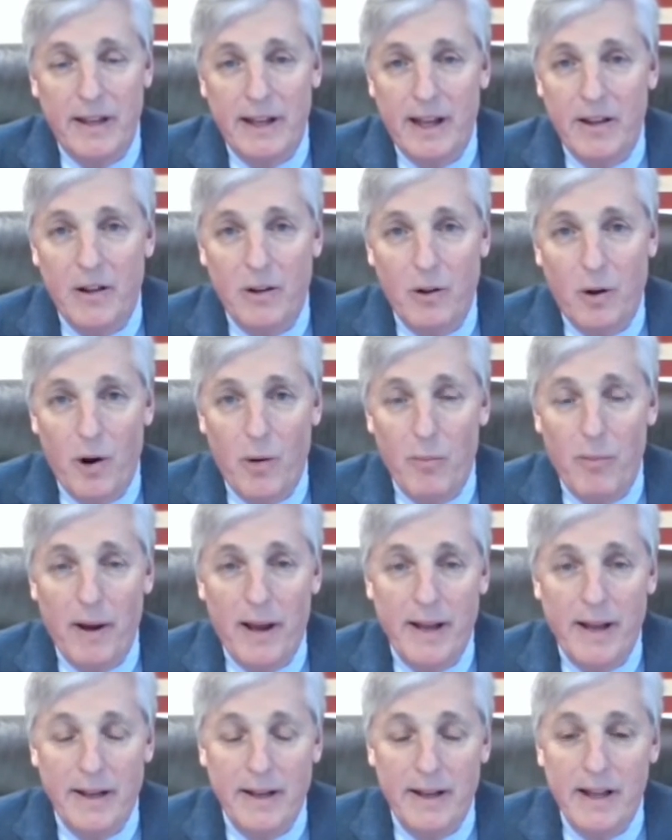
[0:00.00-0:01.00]
Now, the lawyer
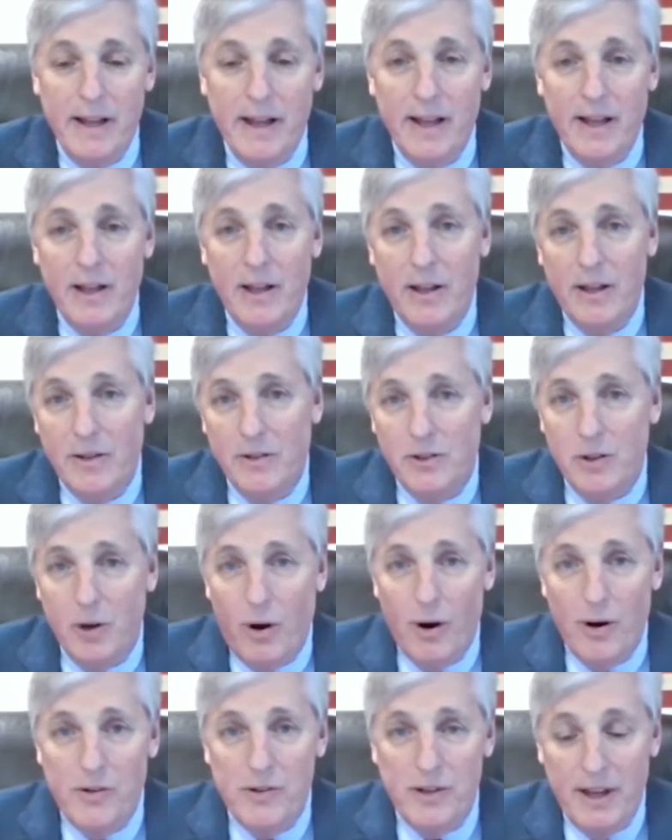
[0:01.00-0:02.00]
might
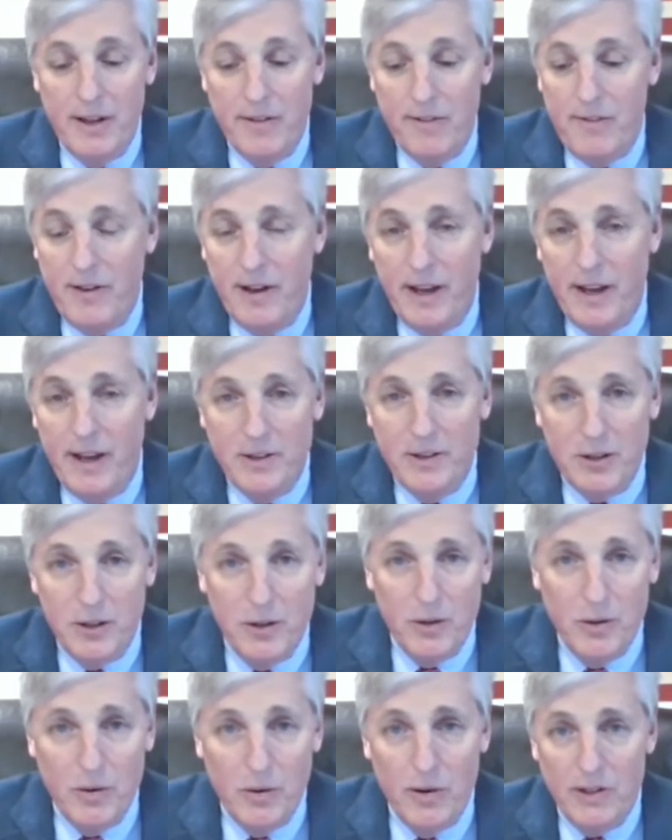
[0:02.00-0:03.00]
charge a fee
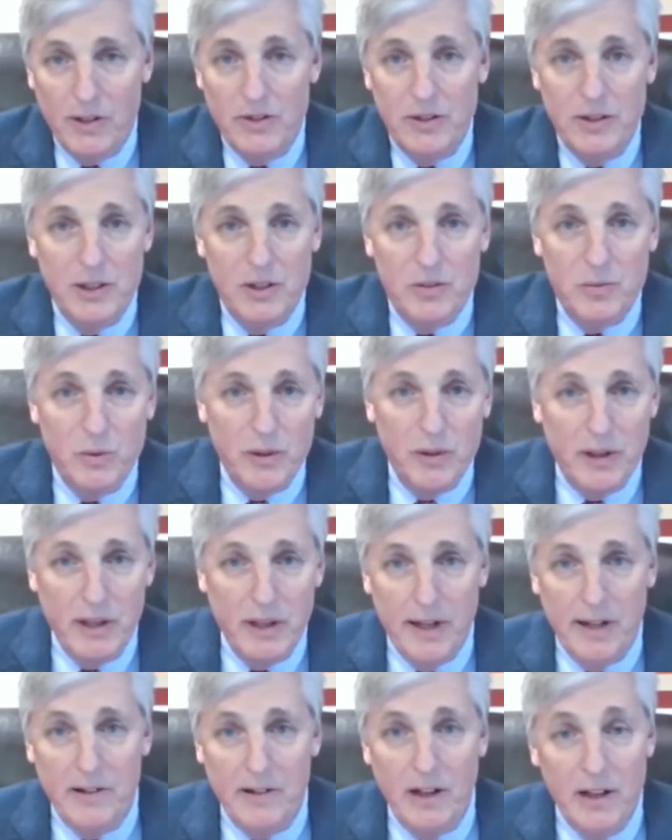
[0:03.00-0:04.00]
to assist with
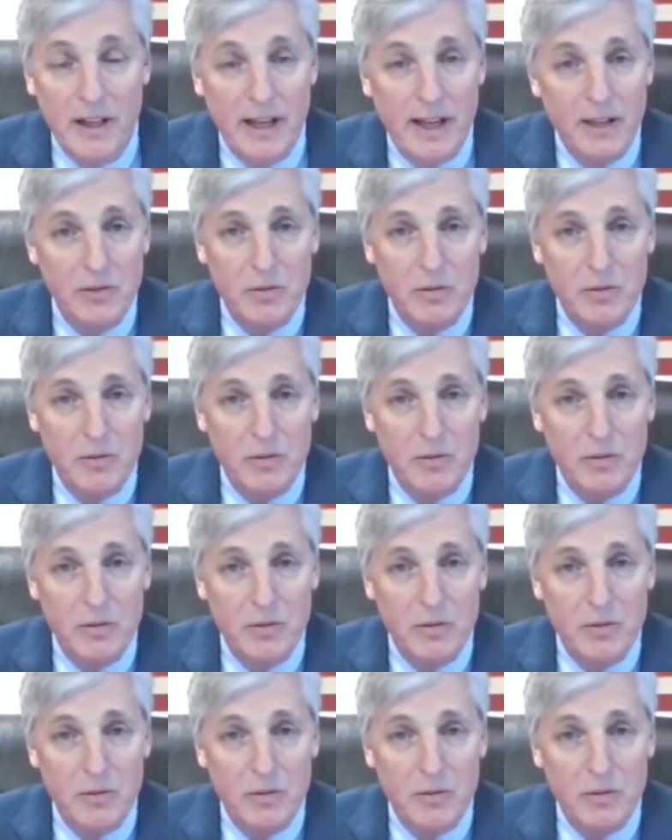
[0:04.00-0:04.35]
getting the liens